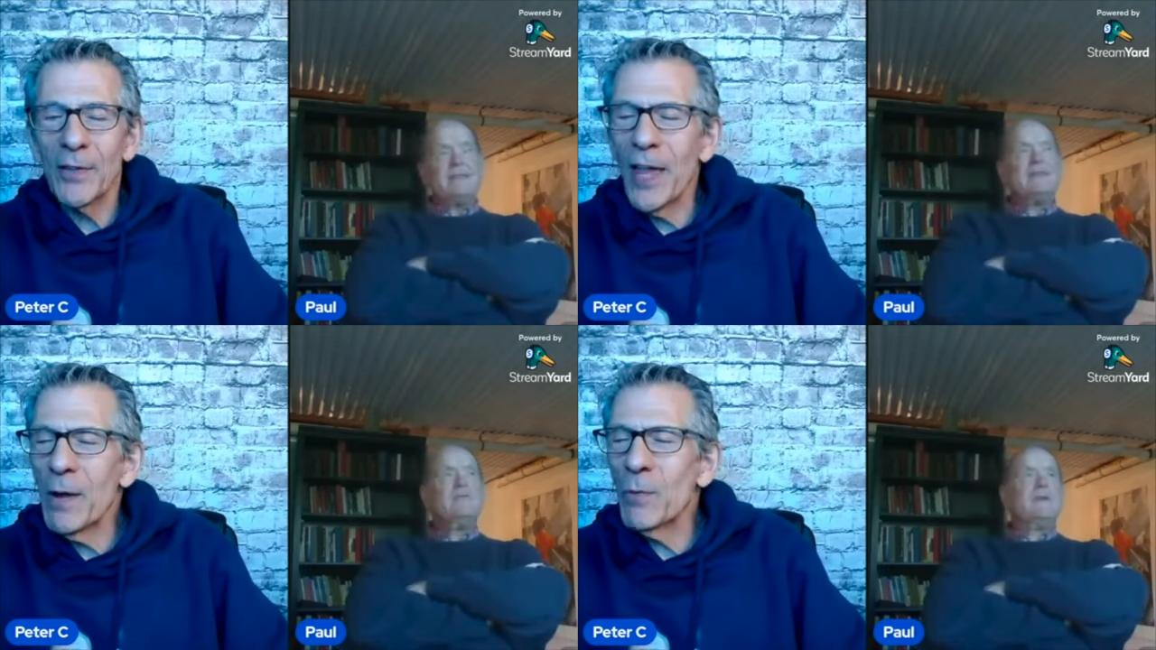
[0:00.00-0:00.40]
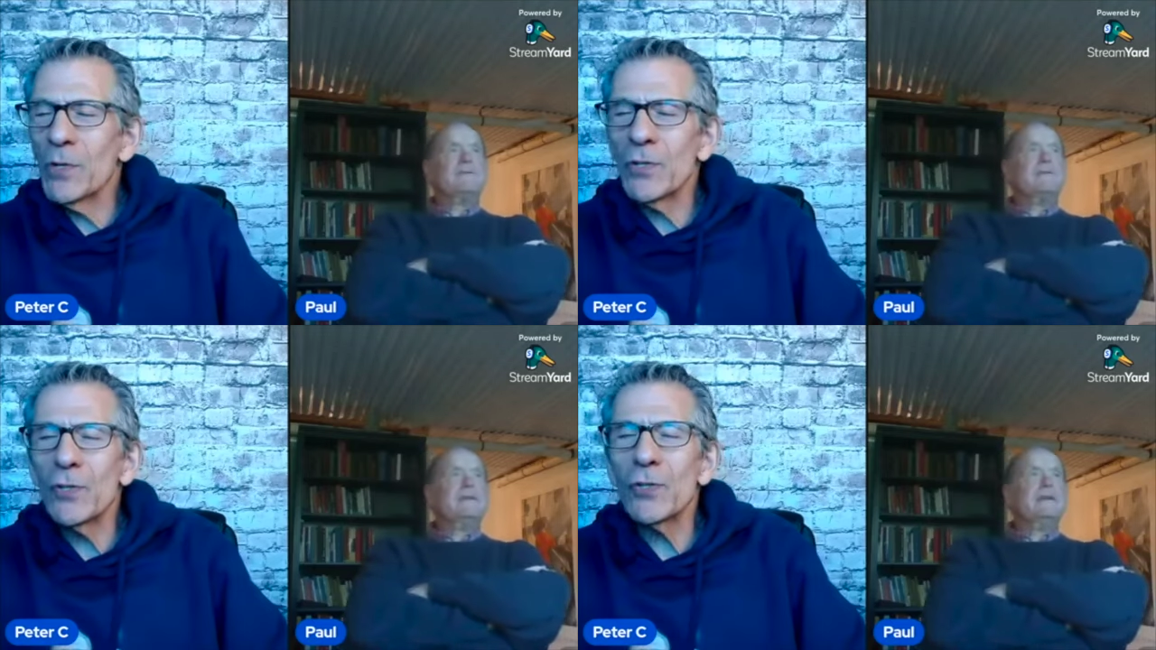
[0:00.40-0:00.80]
Speaker 1: did. It was
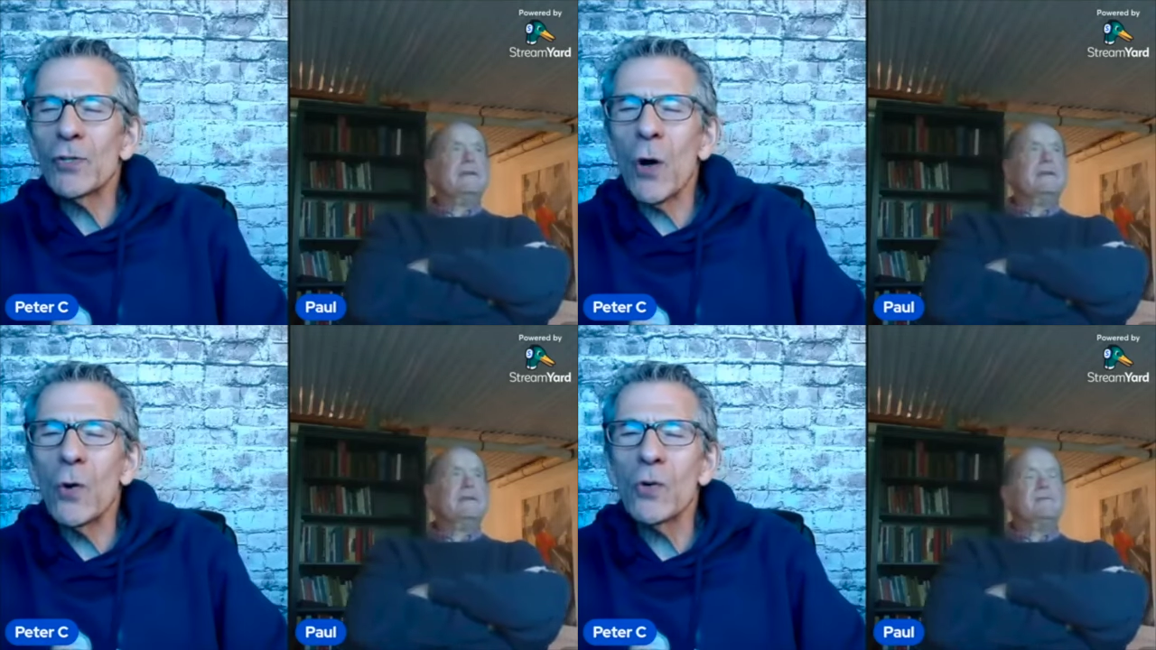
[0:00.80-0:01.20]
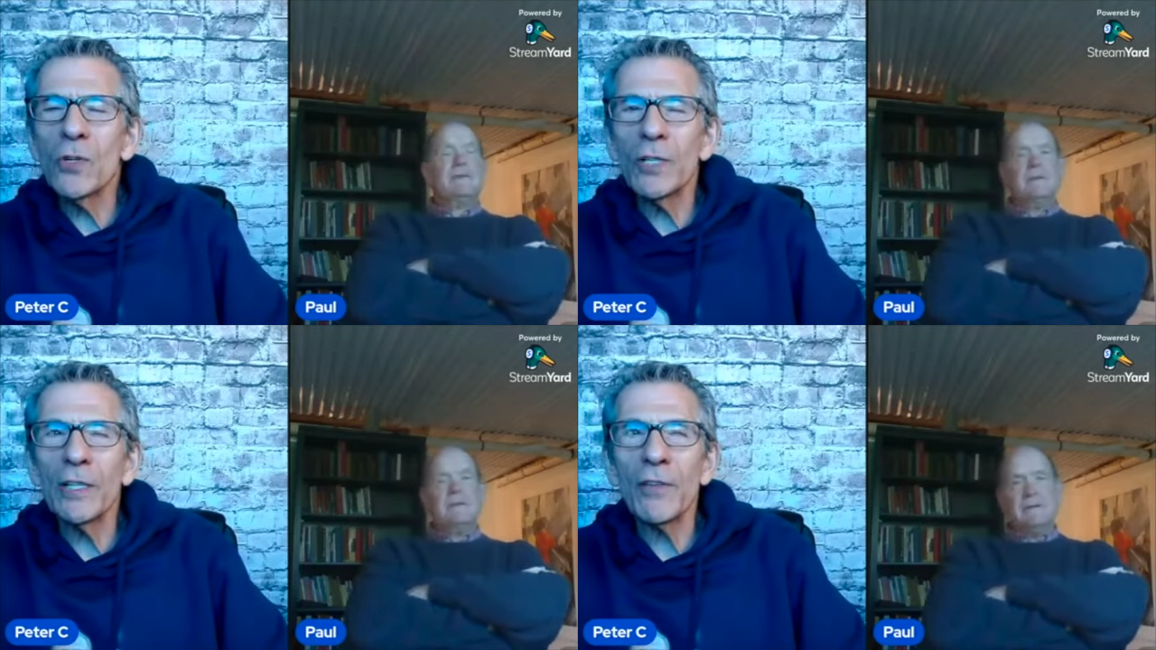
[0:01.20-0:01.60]
so
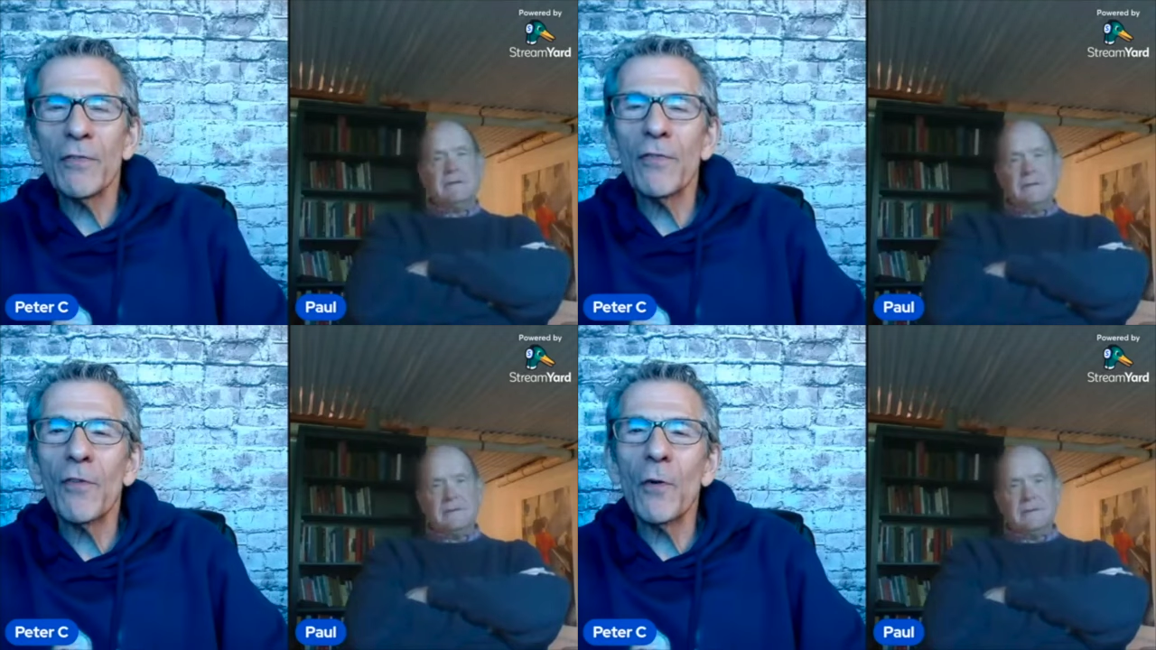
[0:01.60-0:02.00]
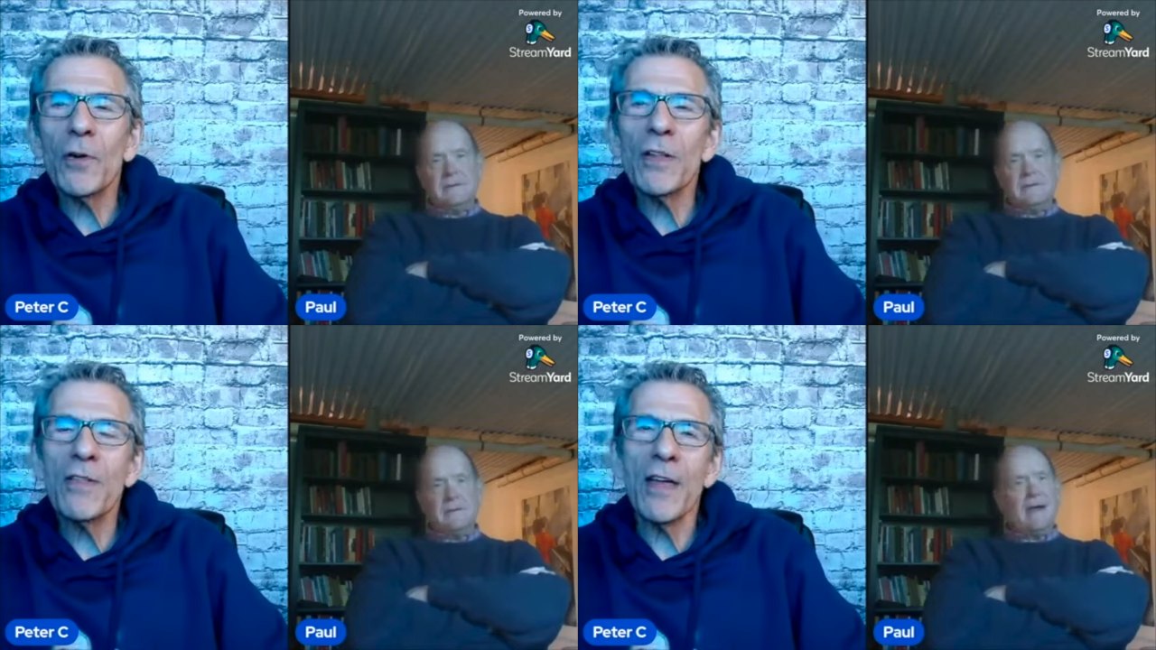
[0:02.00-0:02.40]
good. The four
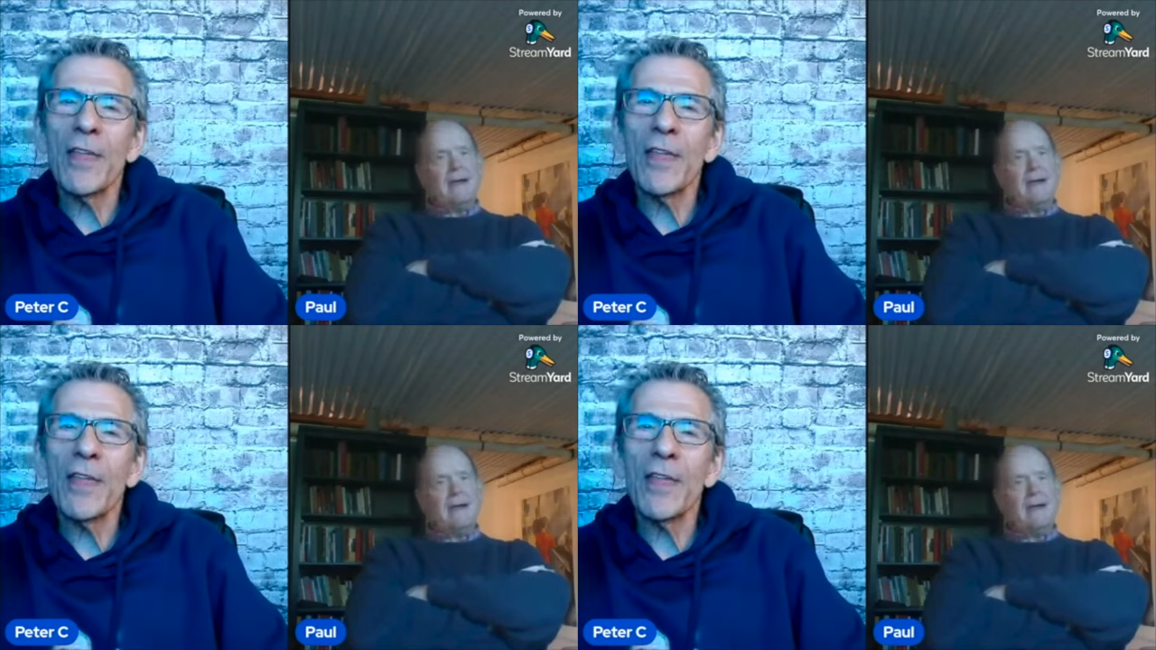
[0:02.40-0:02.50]
that,